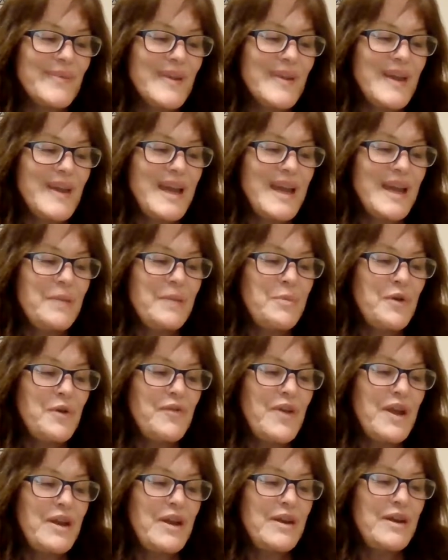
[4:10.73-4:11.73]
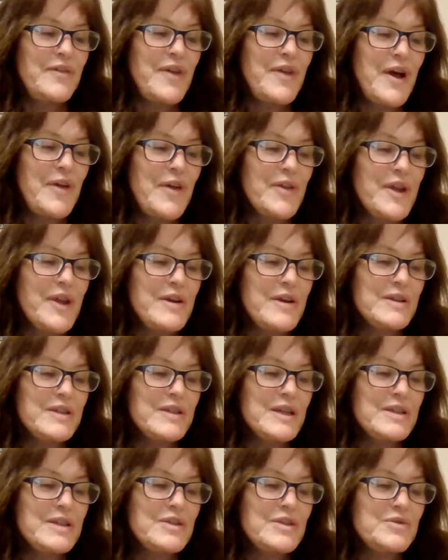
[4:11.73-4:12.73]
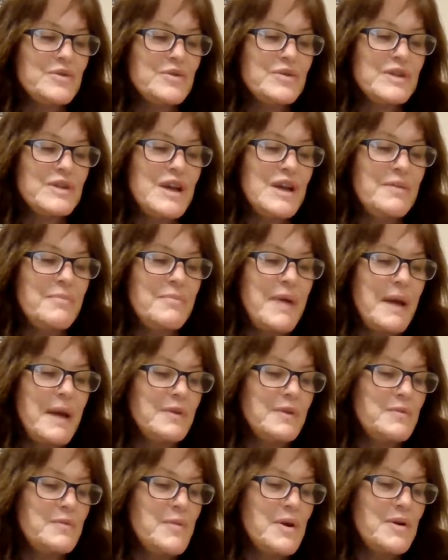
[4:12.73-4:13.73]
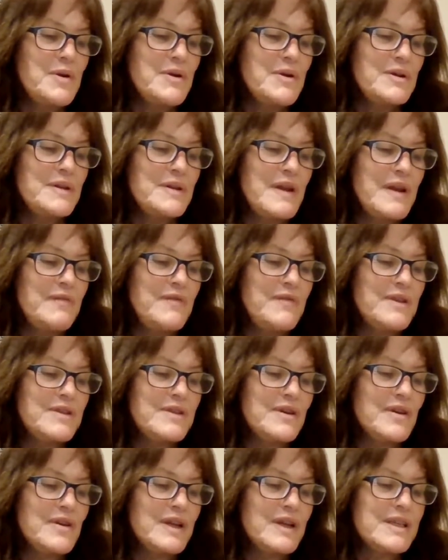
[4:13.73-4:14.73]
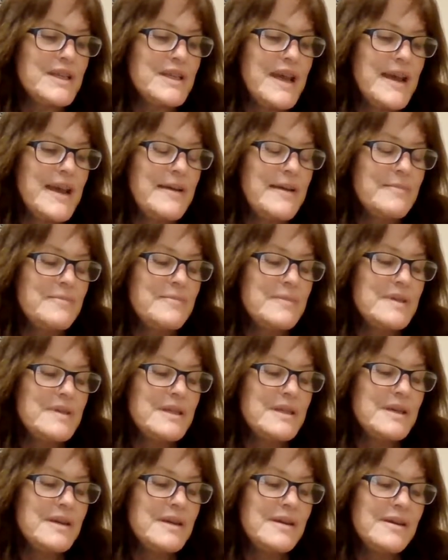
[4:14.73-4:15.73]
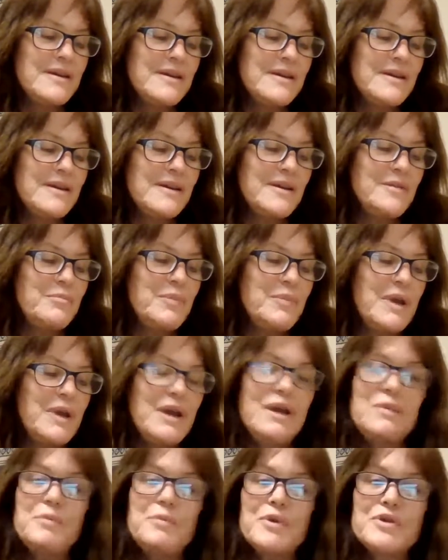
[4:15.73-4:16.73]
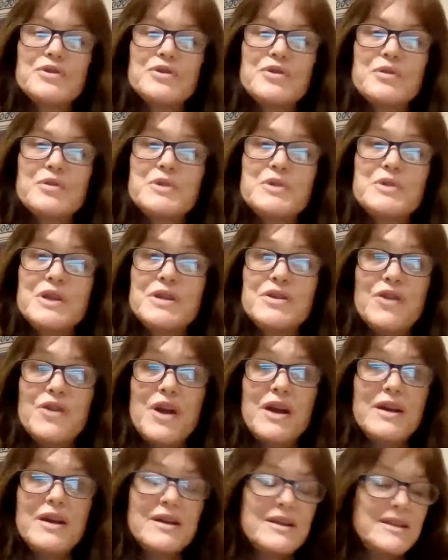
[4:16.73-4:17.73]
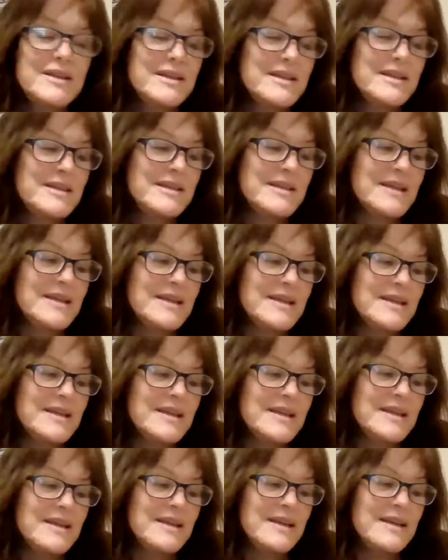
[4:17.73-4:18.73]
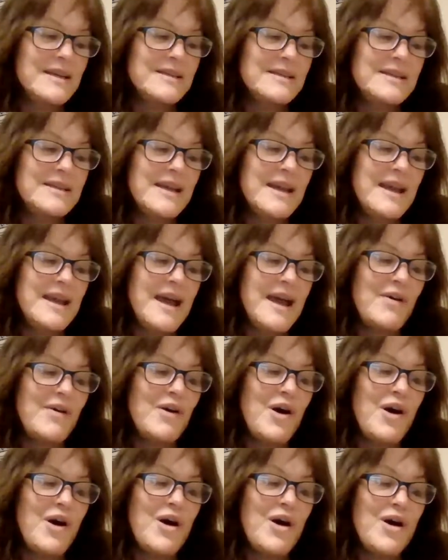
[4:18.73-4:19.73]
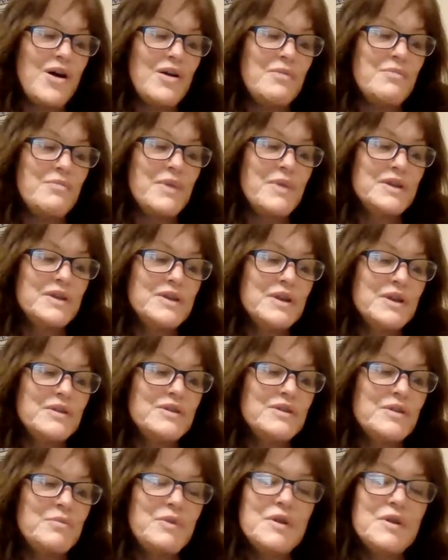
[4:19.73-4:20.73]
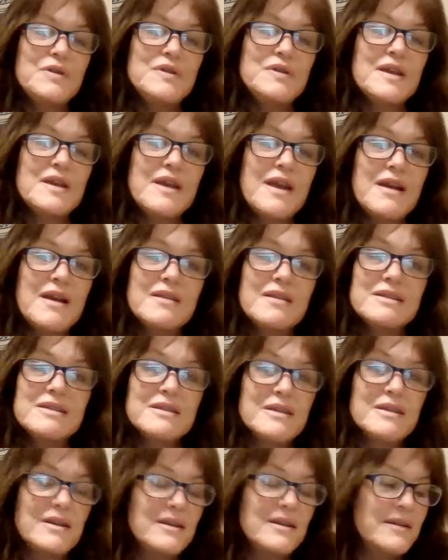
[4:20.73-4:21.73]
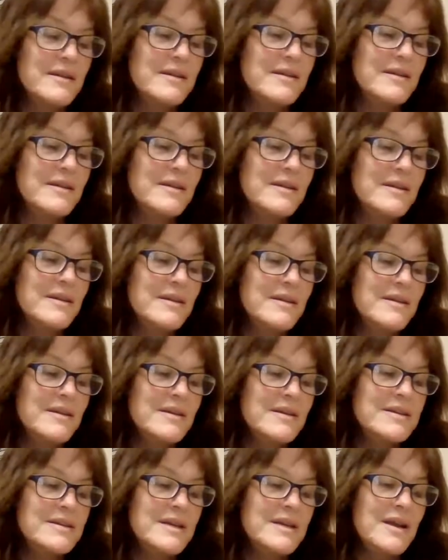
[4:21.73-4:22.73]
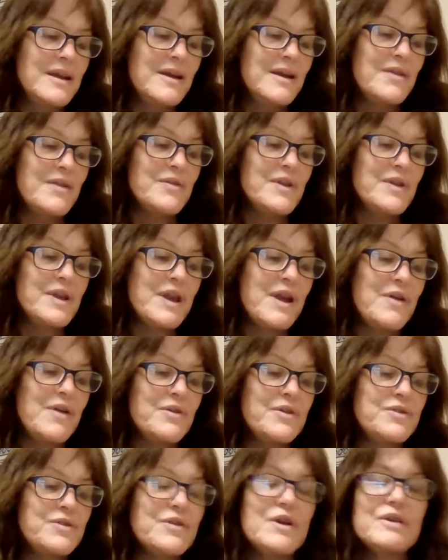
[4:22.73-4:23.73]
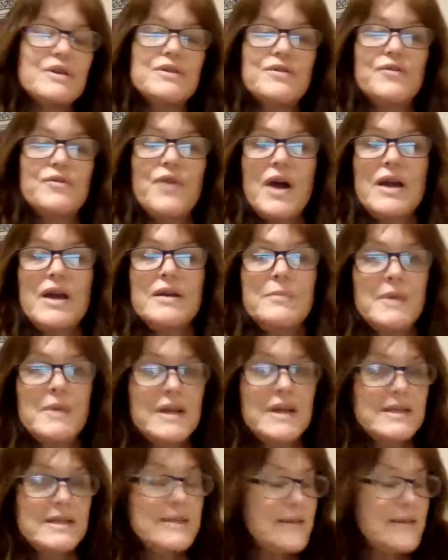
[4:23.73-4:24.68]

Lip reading: A, preventative health care such as routine pap smears and physical exams. B, prescription drugs. C, alcohol, misuse, abuse, and counseling. D, over-the-counter drugs and vitamins.